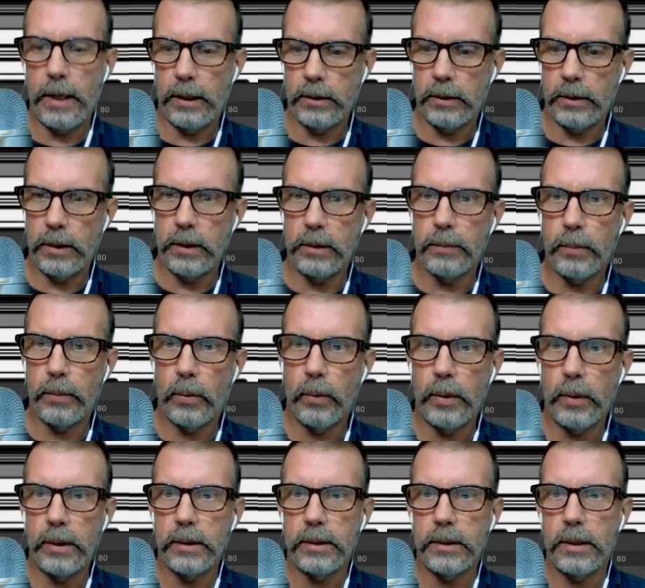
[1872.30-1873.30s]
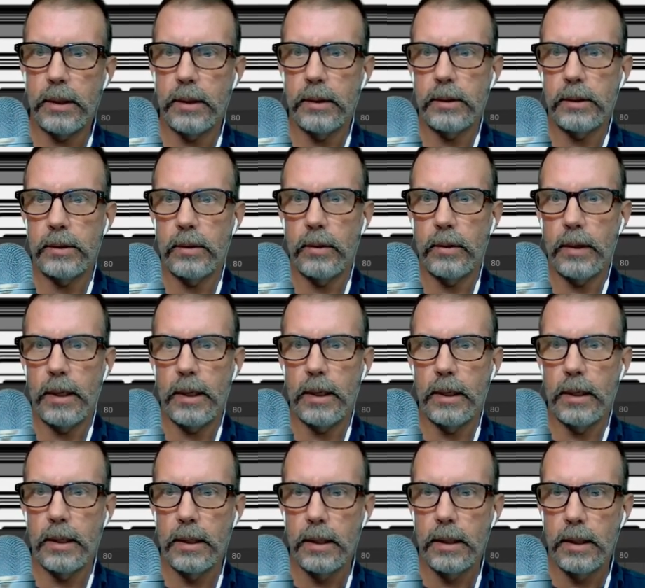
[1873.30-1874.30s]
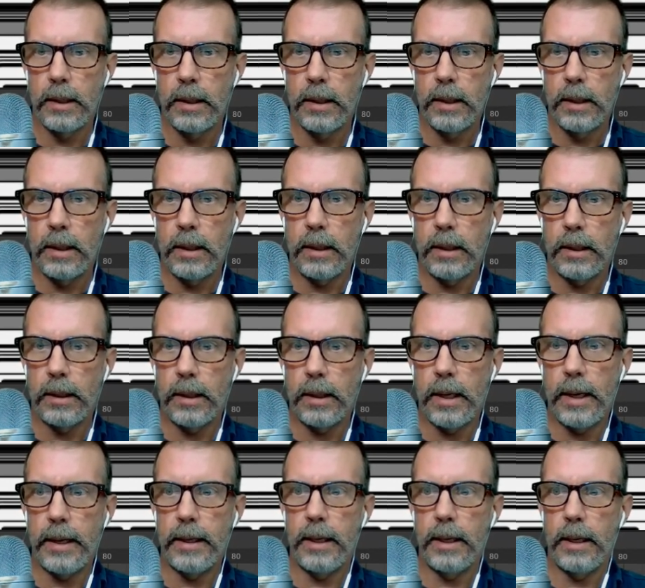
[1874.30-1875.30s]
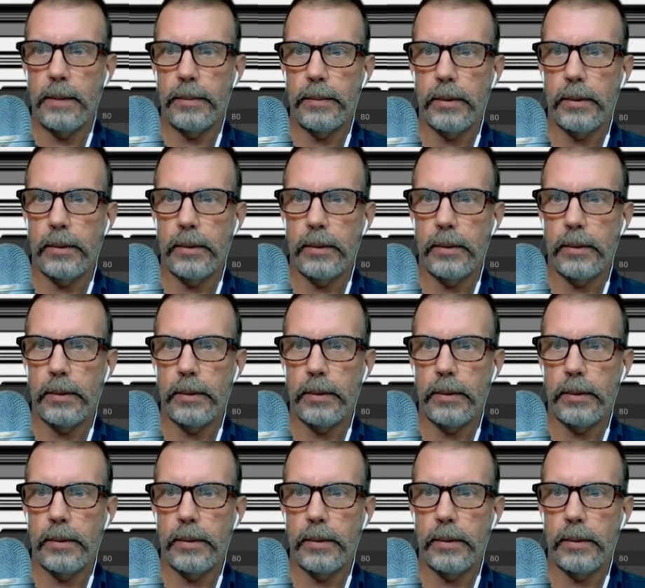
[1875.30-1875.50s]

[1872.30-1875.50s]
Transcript: these points here so they line up